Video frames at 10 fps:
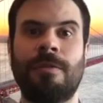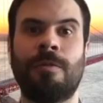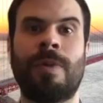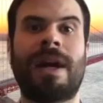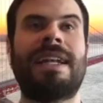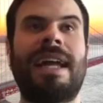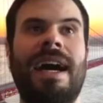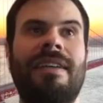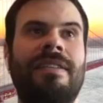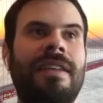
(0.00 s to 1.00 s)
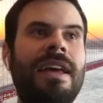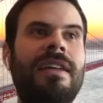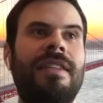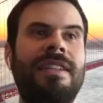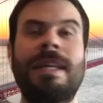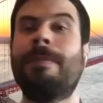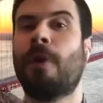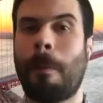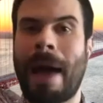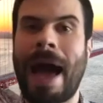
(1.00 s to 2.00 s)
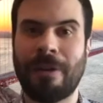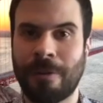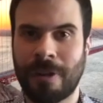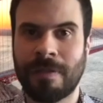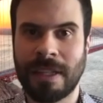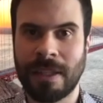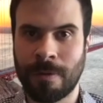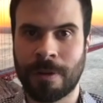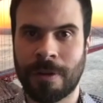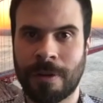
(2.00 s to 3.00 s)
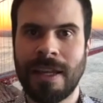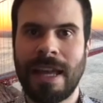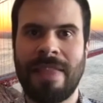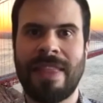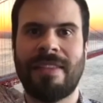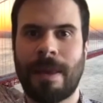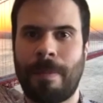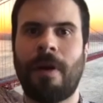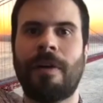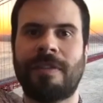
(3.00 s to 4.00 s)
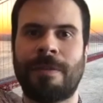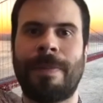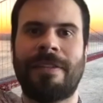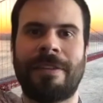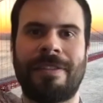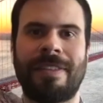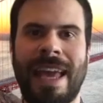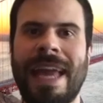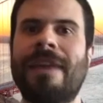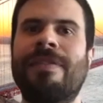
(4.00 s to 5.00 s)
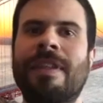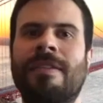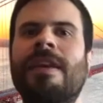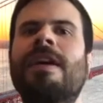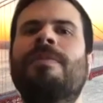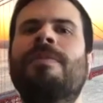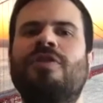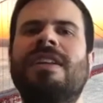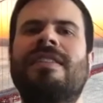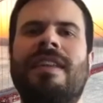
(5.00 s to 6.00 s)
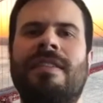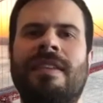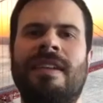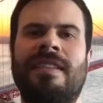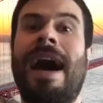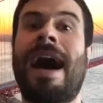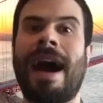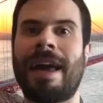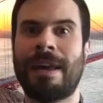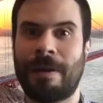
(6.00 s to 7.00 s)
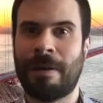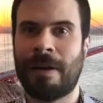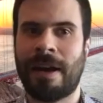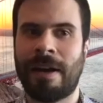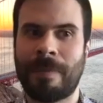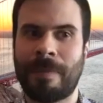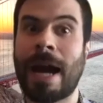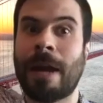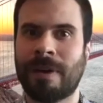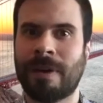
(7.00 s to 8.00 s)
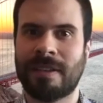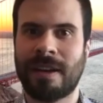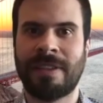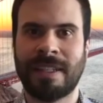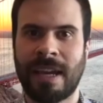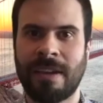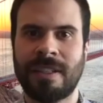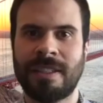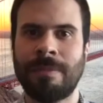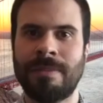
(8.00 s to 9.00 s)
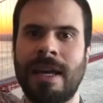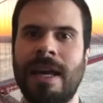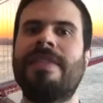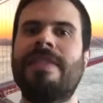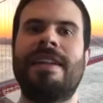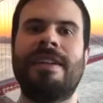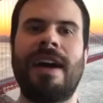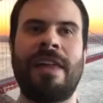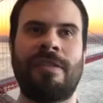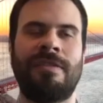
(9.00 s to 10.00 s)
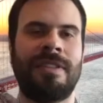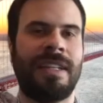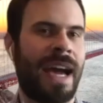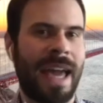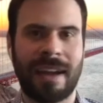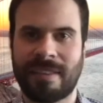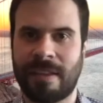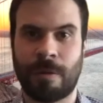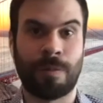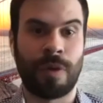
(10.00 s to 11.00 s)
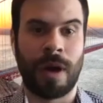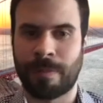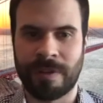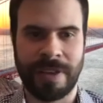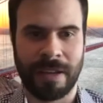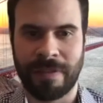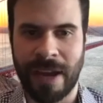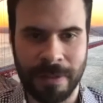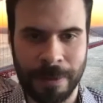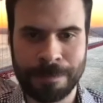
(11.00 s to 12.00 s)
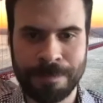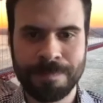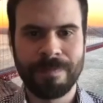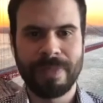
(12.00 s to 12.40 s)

to recognize the typical patterns of a user and then set policies based on, say, hey, if this machine says that it's a high risk authentication attempt, then either deny access or prompt for a second factor.